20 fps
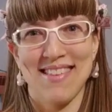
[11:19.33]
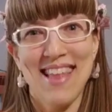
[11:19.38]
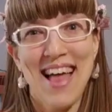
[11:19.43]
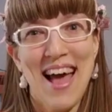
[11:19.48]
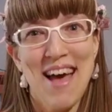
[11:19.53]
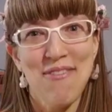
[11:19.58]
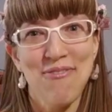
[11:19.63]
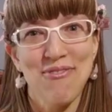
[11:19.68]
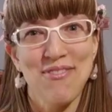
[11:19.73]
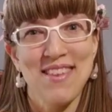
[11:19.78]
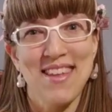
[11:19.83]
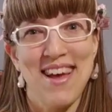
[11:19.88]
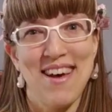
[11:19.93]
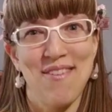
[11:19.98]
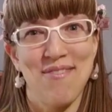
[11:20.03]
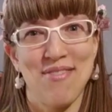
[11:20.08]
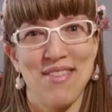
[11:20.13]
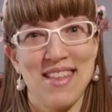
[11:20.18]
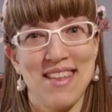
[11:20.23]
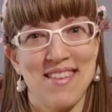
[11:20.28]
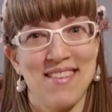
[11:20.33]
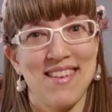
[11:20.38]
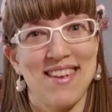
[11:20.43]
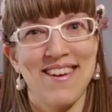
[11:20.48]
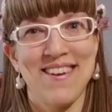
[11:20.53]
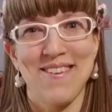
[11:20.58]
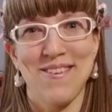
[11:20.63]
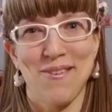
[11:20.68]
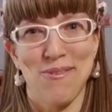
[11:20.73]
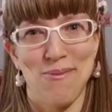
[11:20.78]
left of this
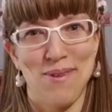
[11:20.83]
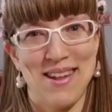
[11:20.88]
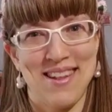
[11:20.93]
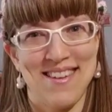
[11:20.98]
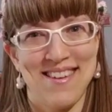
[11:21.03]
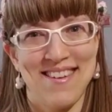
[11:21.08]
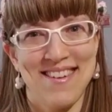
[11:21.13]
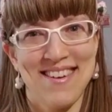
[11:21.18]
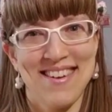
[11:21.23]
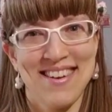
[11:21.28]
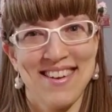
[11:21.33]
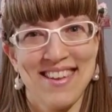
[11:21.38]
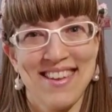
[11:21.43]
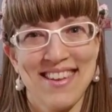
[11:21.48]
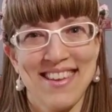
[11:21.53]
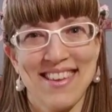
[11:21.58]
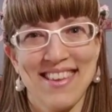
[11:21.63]
year's winter.